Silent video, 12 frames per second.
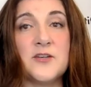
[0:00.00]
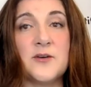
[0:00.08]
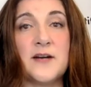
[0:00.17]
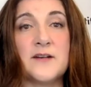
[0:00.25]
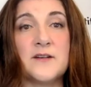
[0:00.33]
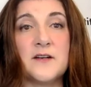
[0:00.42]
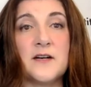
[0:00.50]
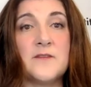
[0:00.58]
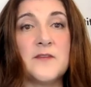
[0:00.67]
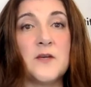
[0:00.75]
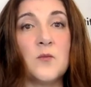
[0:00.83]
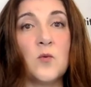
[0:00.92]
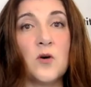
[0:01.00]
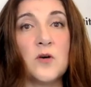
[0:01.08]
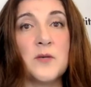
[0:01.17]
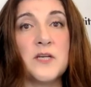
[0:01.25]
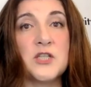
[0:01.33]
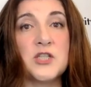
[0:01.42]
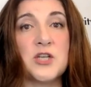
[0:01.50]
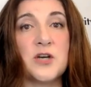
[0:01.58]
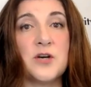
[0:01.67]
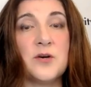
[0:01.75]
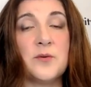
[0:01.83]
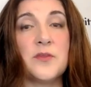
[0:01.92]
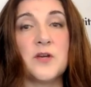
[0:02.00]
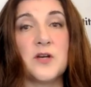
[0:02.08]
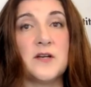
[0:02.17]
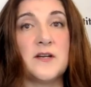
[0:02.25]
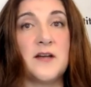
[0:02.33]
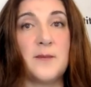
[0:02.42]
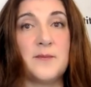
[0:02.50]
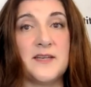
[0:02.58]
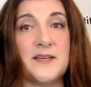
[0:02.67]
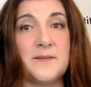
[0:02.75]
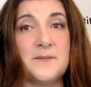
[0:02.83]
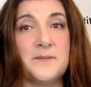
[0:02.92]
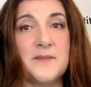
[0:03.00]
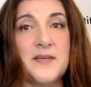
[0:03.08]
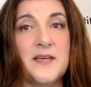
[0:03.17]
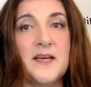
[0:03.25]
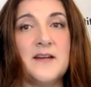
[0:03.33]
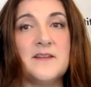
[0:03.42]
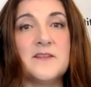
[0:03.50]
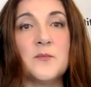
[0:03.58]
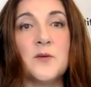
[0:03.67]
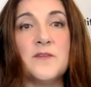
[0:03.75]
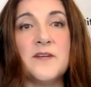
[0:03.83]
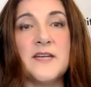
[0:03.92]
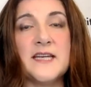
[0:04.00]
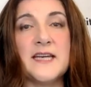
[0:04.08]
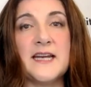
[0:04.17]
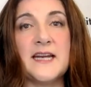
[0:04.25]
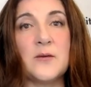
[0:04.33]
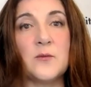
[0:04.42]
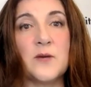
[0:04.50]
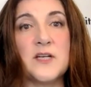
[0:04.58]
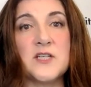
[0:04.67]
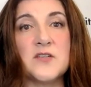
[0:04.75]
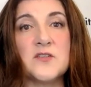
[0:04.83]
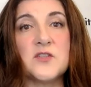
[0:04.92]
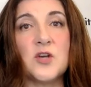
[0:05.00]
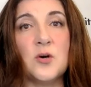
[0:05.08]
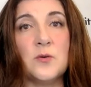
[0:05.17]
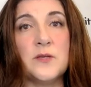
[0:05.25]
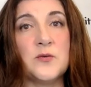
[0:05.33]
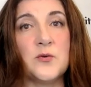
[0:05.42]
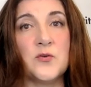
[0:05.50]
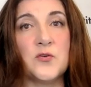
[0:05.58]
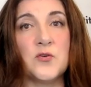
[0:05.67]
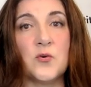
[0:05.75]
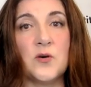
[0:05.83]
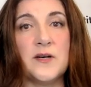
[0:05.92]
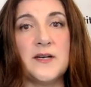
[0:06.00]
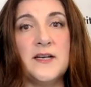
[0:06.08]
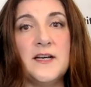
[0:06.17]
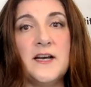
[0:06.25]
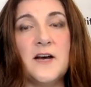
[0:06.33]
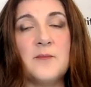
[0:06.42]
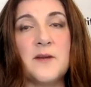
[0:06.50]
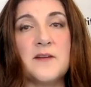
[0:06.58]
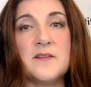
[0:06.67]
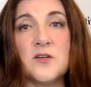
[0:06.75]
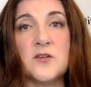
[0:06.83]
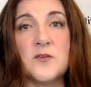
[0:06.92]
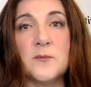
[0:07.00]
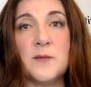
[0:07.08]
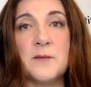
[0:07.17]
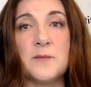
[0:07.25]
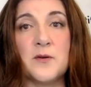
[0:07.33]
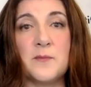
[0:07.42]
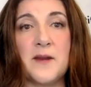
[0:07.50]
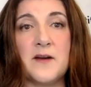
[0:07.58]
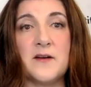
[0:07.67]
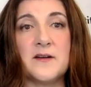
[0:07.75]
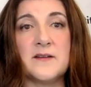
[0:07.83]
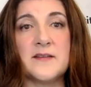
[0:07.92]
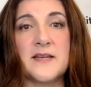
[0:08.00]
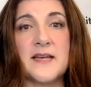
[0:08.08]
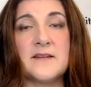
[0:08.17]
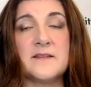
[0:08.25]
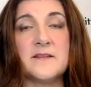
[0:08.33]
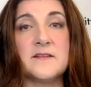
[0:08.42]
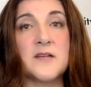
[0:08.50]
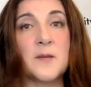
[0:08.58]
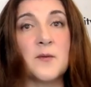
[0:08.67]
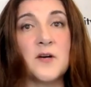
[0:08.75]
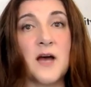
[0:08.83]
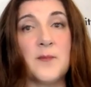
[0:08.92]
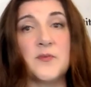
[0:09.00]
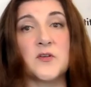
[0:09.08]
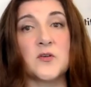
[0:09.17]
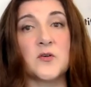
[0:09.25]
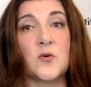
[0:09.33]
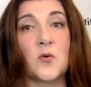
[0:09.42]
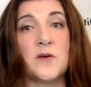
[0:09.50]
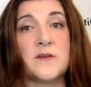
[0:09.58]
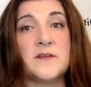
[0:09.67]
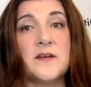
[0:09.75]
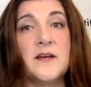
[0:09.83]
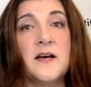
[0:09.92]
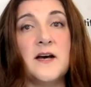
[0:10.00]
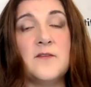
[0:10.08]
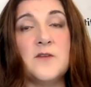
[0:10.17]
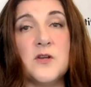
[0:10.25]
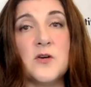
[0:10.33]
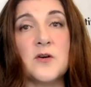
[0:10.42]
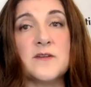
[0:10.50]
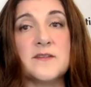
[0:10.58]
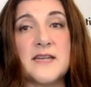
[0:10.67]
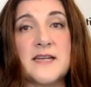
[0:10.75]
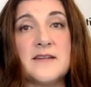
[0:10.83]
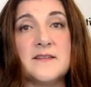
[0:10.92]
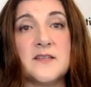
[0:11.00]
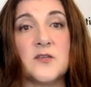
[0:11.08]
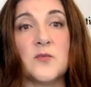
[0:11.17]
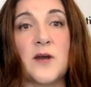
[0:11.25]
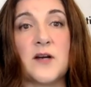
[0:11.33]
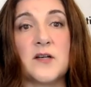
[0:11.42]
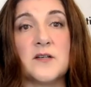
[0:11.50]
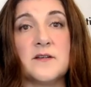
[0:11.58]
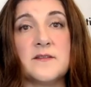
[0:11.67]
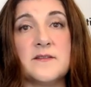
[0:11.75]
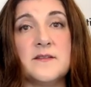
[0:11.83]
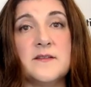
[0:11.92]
and director of the award winning show, The Good Adoptee. It is a riveting and outrageous, totally true story of my search for my birth parents against the stubborn obstacle course of New York State sealed records.